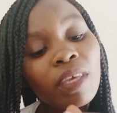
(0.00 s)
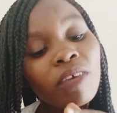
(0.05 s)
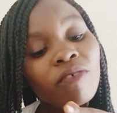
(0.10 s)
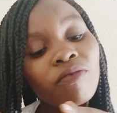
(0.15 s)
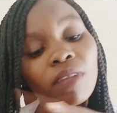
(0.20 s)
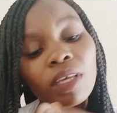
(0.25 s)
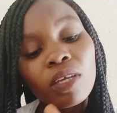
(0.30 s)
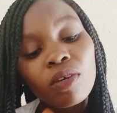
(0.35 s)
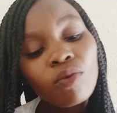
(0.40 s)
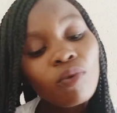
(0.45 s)

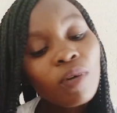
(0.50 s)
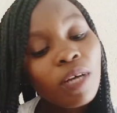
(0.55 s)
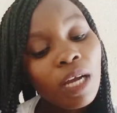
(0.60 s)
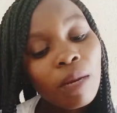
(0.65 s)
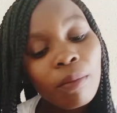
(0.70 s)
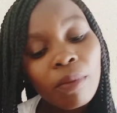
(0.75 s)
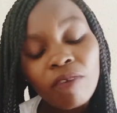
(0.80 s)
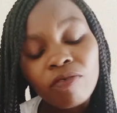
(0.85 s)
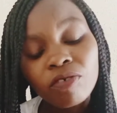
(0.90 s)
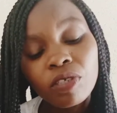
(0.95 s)
If they do
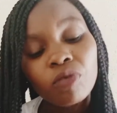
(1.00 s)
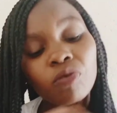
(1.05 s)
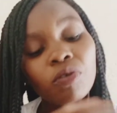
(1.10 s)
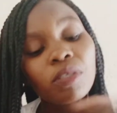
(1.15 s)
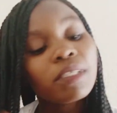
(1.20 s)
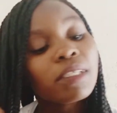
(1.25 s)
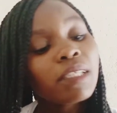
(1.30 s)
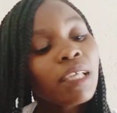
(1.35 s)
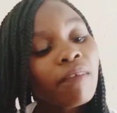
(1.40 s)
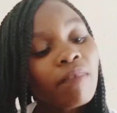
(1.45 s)
come after
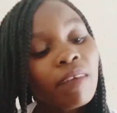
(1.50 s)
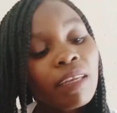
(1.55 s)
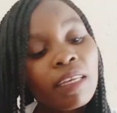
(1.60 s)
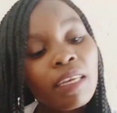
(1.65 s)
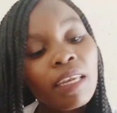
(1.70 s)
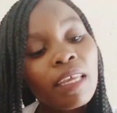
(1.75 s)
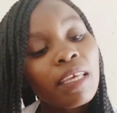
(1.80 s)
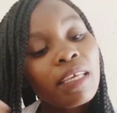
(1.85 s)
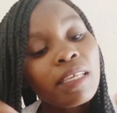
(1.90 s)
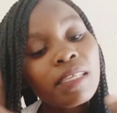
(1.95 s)

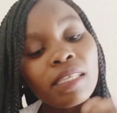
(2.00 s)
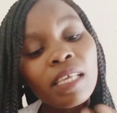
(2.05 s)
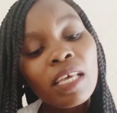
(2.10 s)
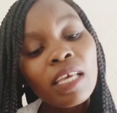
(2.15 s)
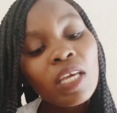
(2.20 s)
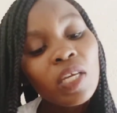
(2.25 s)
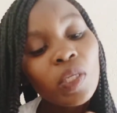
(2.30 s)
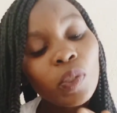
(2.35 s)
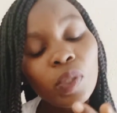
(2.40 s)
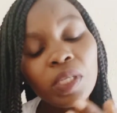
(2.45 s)
27 days,
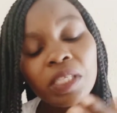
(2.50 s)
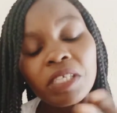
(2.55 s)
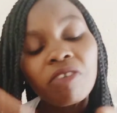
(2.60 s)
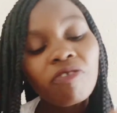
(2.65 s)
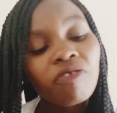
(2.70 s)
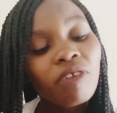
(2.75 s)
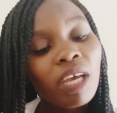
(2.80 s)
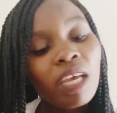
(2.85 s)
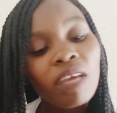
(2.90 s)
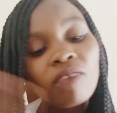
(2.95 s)

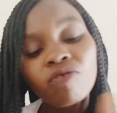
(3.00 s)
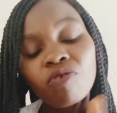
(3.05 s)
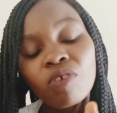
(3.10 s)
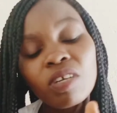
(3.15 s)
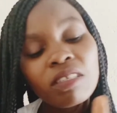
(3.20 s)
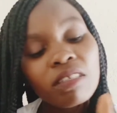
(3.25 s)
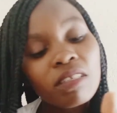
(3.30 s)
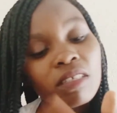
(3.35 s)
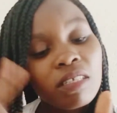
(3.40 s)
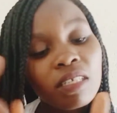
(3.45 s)
25,
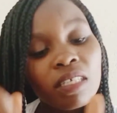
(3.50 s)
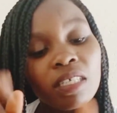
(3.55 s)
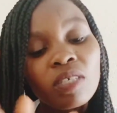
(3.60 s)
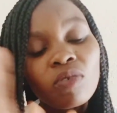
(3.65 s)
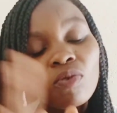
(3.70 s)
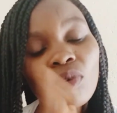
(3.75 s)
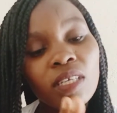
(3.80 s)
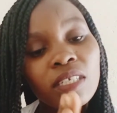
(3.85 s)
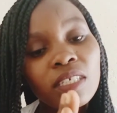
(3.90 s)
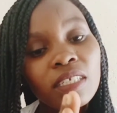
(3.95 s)
26,
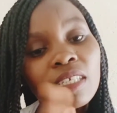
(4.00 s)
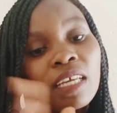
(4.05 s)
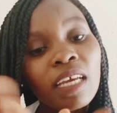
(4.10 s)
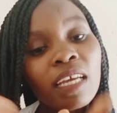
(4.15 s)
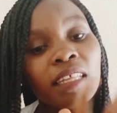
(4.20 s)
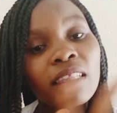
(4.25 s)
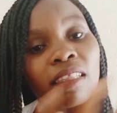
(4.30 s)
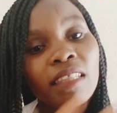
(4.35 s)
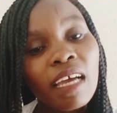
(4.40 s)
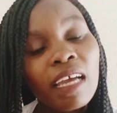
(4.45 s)

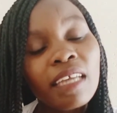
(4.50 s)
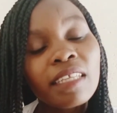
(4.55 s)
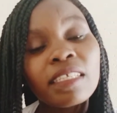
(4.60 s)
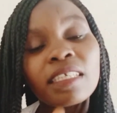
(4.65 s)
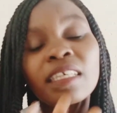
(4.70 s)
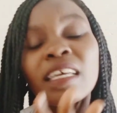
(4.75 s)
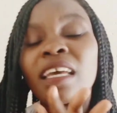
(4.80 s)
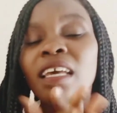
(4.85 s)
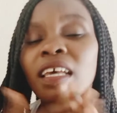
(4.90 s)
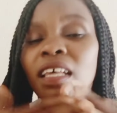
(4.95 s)
29, 30,
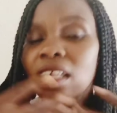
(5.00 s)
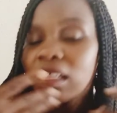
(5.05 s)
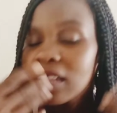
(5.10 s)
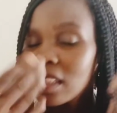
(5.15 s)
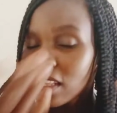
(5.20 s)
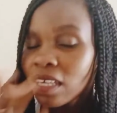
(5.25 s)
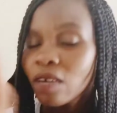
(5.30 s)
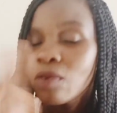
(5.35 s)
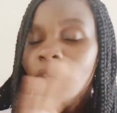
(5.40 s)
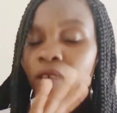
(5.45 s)

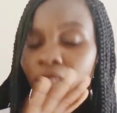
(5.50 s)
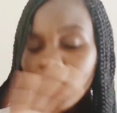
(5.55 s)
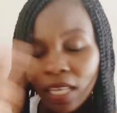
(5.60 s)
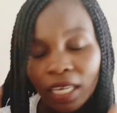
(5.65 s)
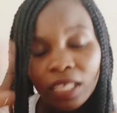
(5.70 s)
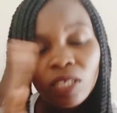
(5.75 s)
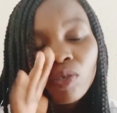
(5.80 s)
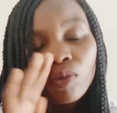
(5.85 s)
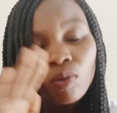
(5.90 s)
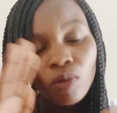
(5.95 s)

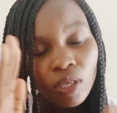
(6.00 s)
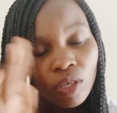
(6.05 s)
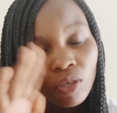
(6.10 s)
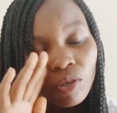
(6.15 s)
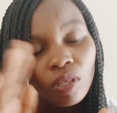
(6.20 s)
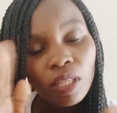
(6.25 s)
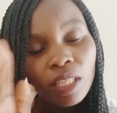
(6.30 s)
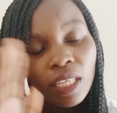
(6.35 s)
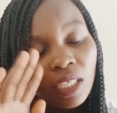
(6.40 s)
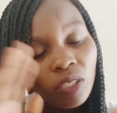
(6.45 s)

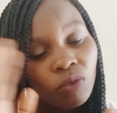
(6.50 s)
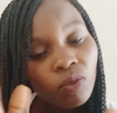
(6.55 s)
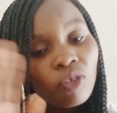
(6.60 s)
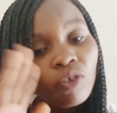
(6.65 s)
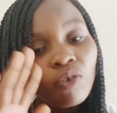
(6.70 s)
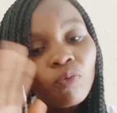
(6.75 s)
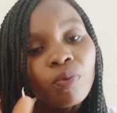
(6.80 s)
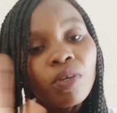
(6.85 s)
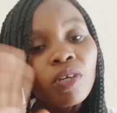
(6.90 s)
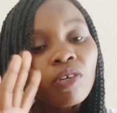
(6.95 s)
that
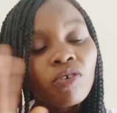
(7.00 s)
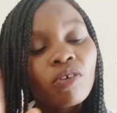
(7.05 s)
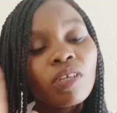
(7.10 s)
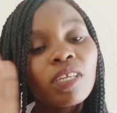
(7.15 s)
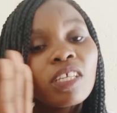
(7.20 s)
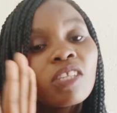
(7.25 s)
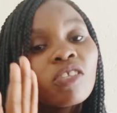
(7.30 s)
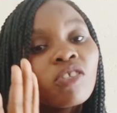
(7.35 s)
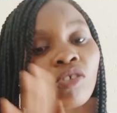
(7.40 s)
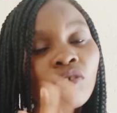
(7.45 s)
window period,
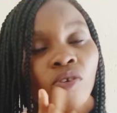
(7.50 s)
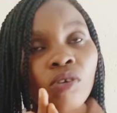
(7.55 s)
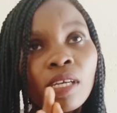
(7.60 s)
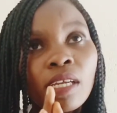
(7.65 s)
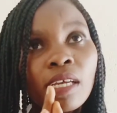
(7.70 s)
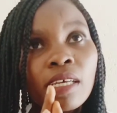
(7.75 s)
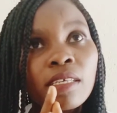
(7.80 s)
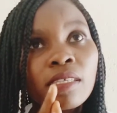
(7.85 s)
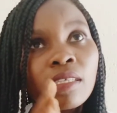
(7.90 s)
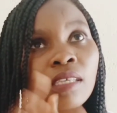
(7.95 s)
it's so
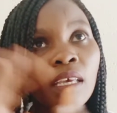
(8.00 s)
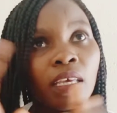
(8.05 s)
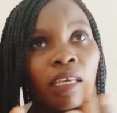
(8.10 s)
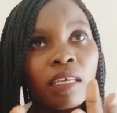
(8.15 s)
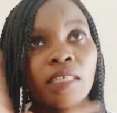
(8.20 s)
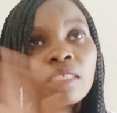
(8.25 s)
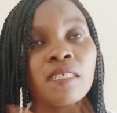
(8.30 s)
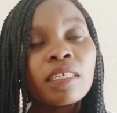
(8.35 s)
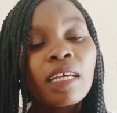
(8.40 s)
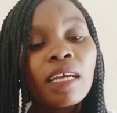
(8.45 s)
nice,
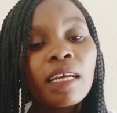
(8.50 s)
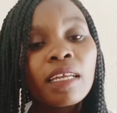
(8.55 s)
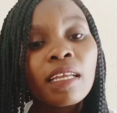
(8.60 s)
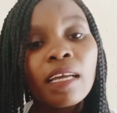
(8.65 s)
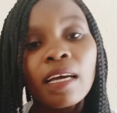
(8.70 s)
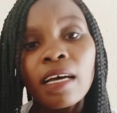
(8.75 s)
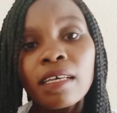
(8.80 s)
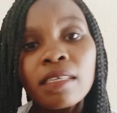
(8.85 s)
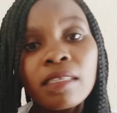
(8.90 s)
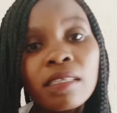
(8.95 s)
it can
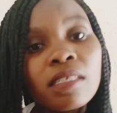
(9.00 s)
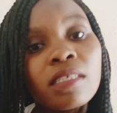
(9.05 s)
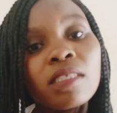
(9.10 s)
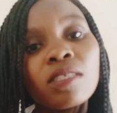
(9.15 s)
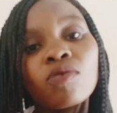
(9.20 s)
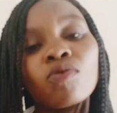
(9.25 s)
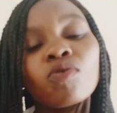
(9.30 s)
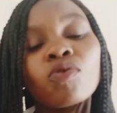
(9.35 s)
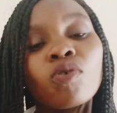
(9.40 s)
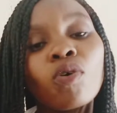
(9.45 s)

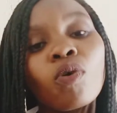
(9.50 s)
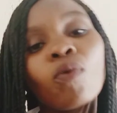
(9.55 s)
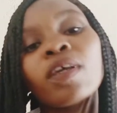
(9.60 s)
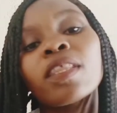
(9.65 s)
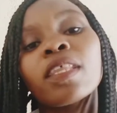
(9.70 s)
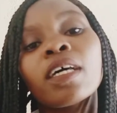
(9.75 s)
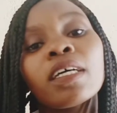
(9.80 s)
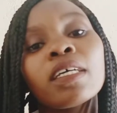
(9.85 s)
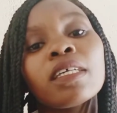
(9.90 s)
assist you know whether